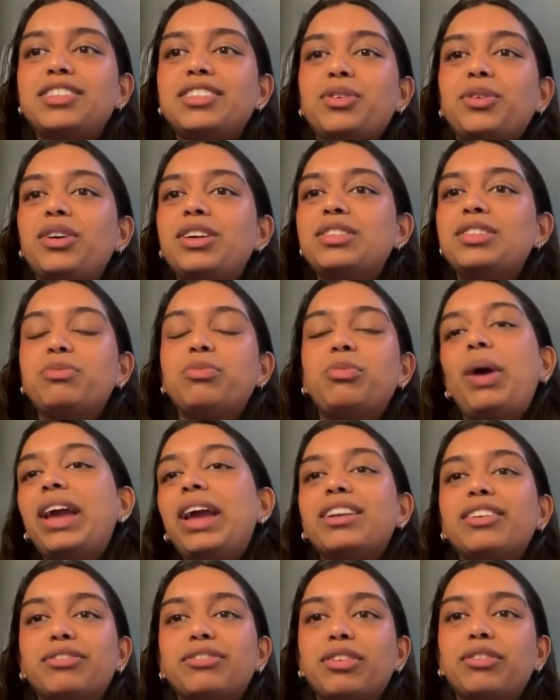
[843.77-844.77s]
So it's way
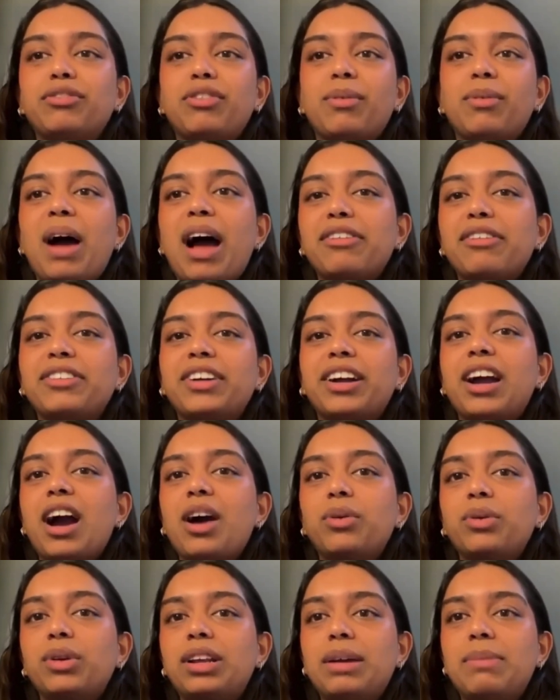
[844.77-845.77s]
different from Africa, I
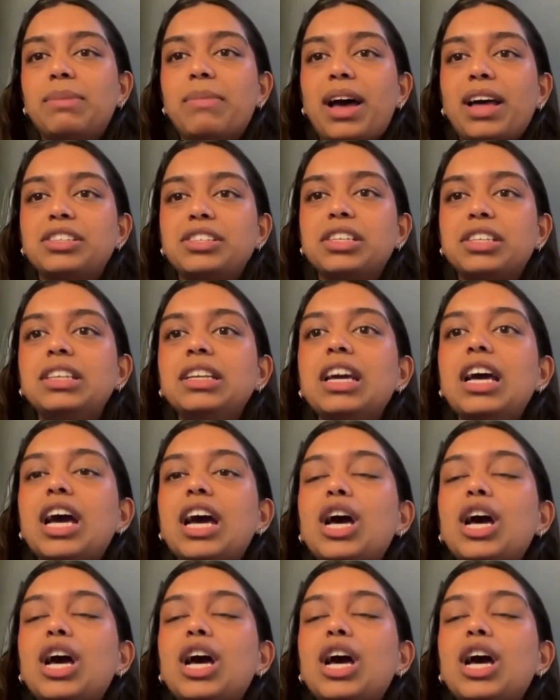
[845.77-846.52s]
would imagine.